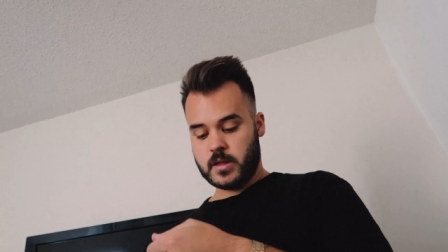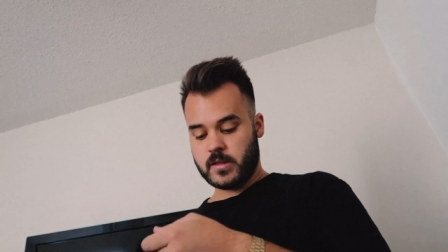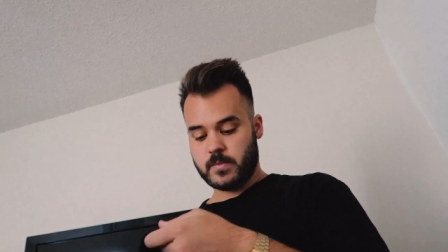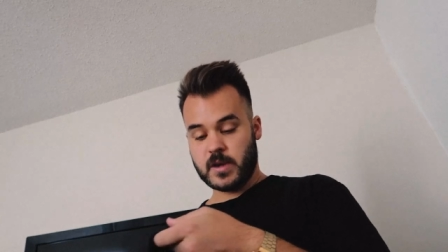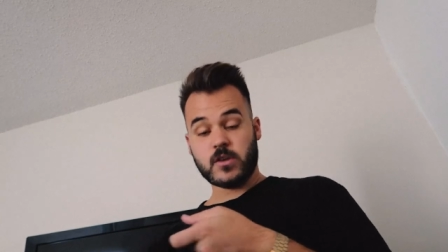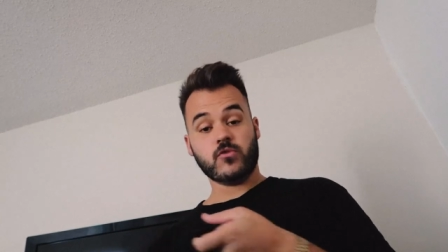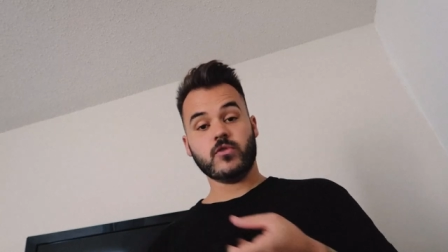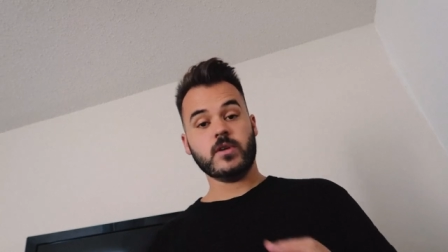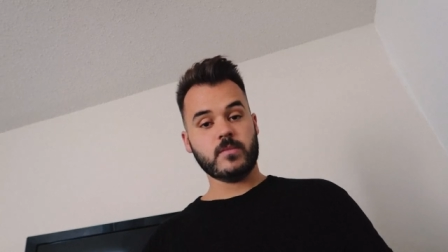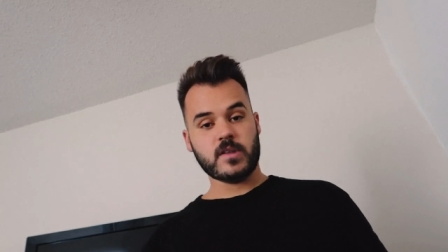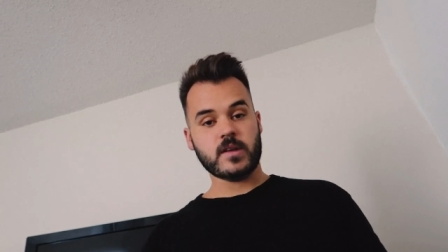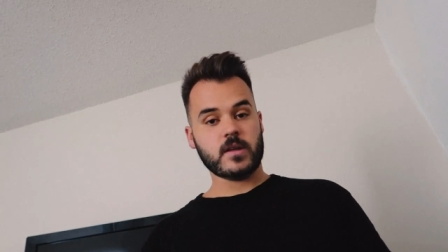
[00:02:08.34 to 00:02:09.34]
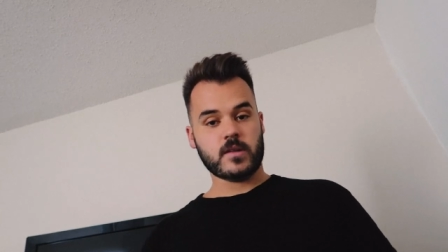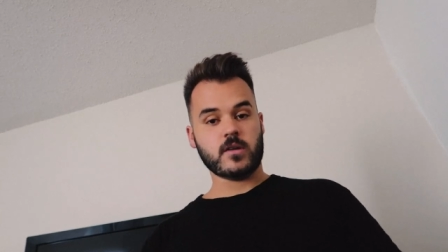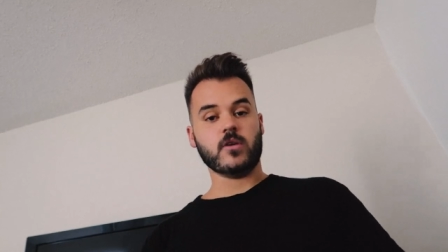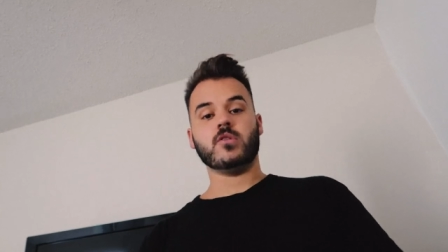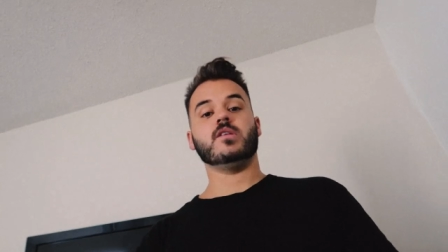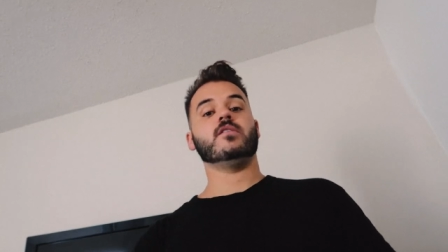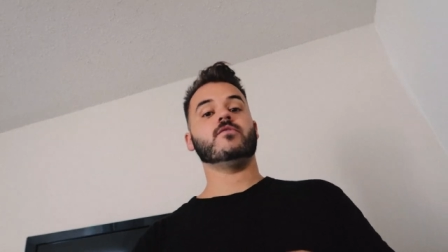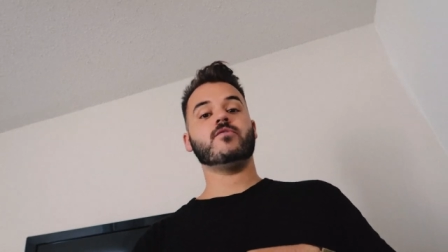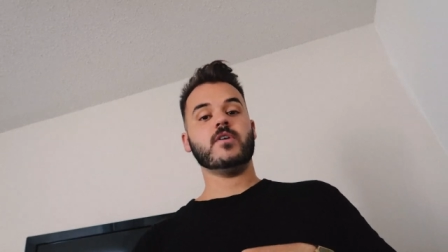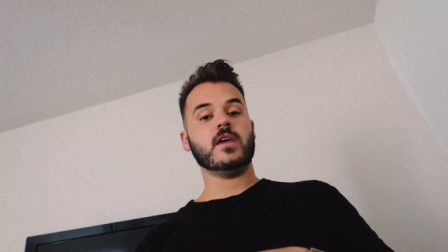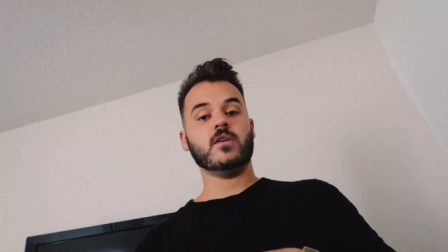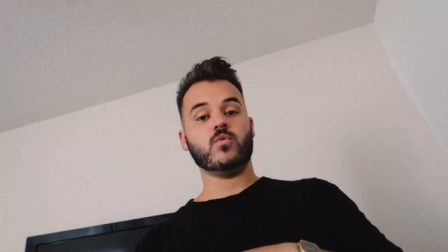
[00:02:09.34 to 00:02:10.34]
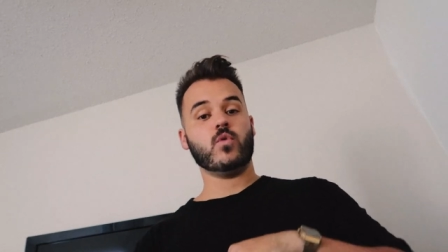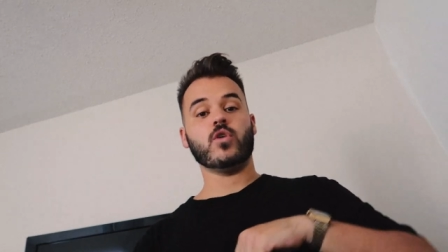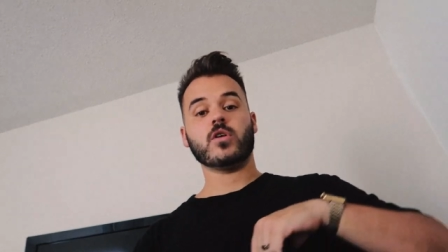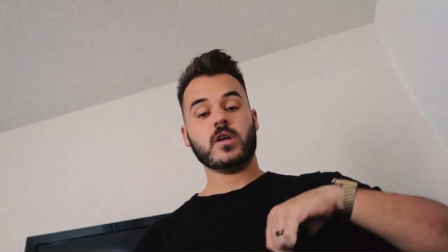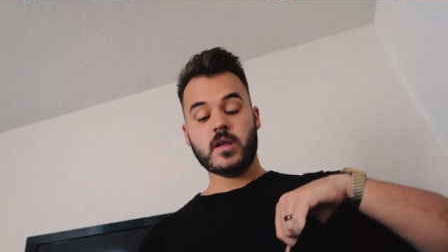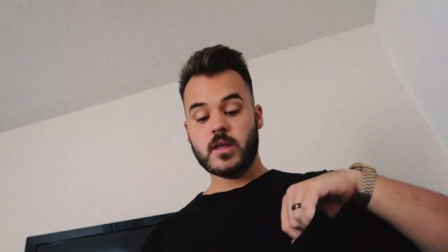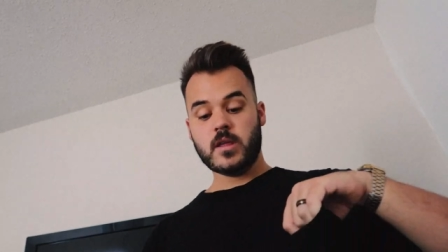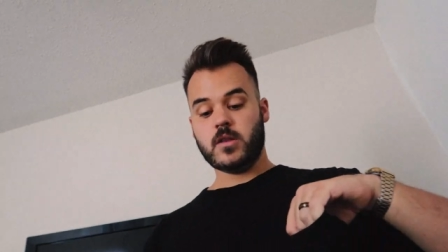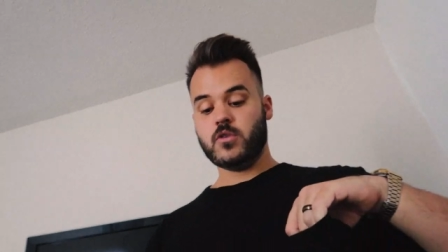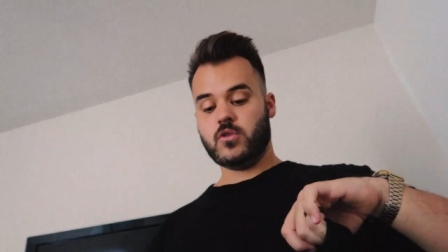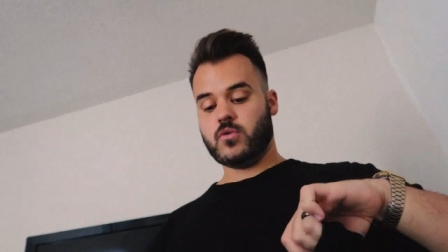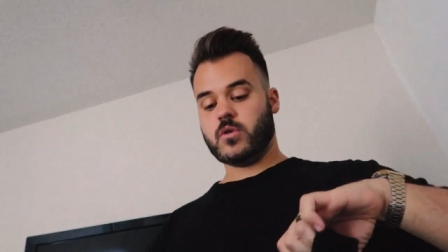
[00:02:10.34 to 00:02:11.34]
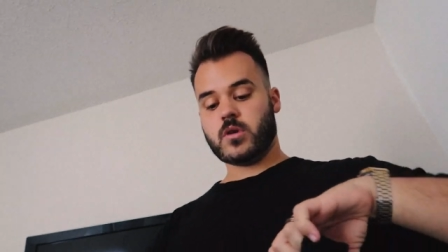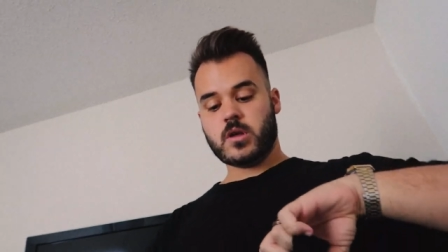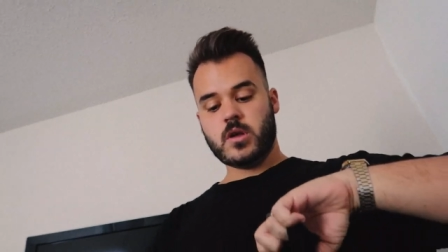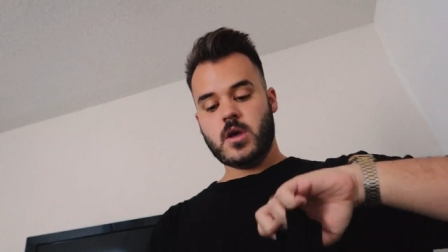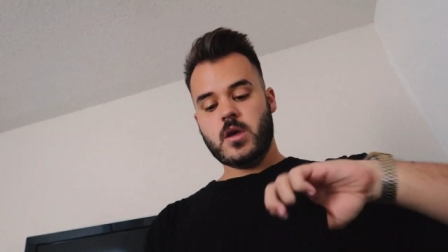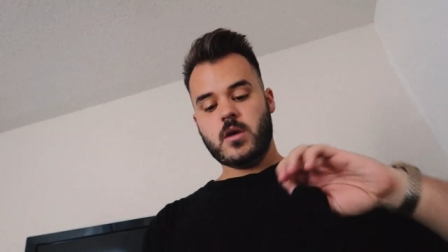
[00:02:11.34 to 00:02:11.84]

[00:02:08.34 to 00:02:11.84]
it's my dream to get to go live and work in New York.